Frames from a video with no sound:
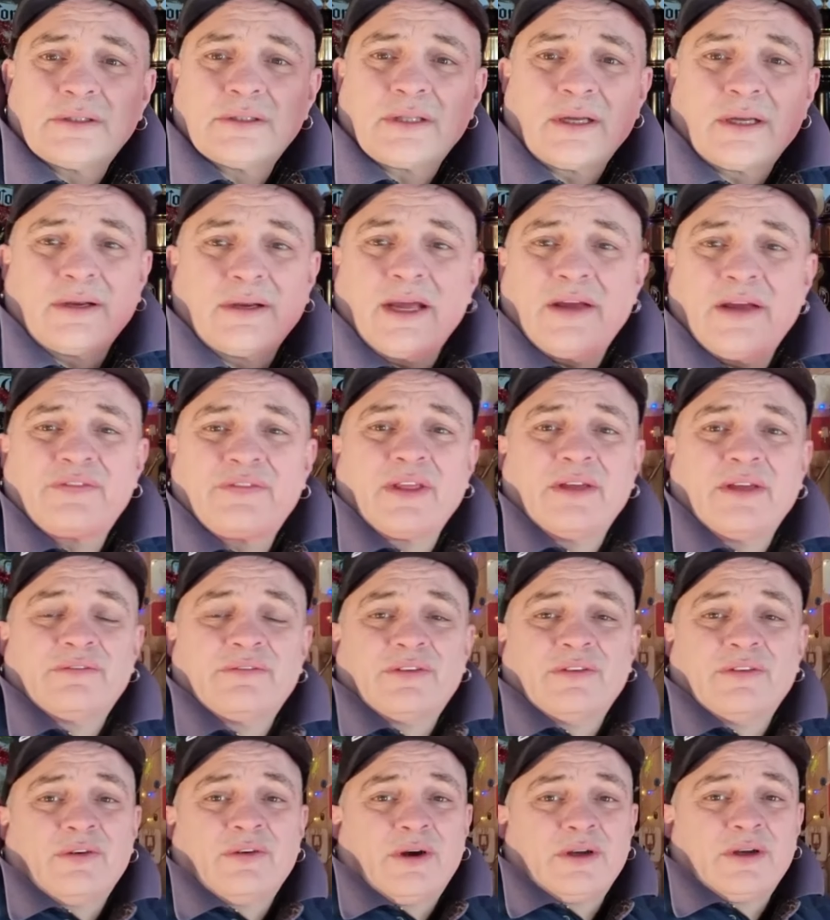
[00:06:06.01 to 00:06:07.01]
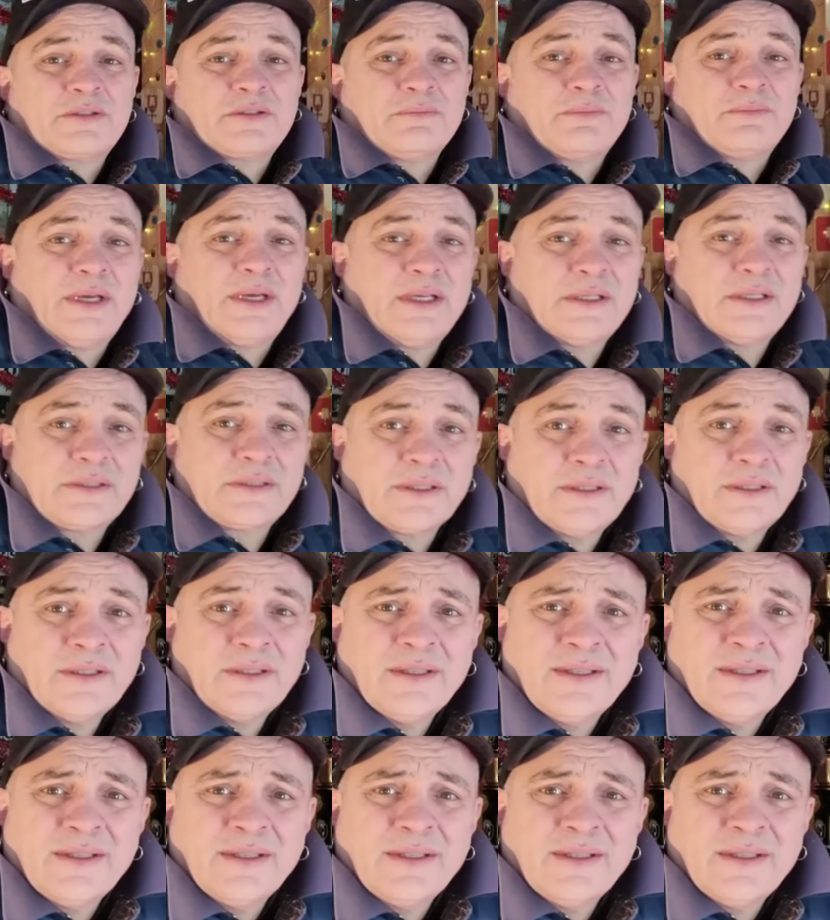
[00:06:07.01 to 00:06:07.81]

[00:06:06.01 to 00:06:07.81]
You don't have them for Weizen beers.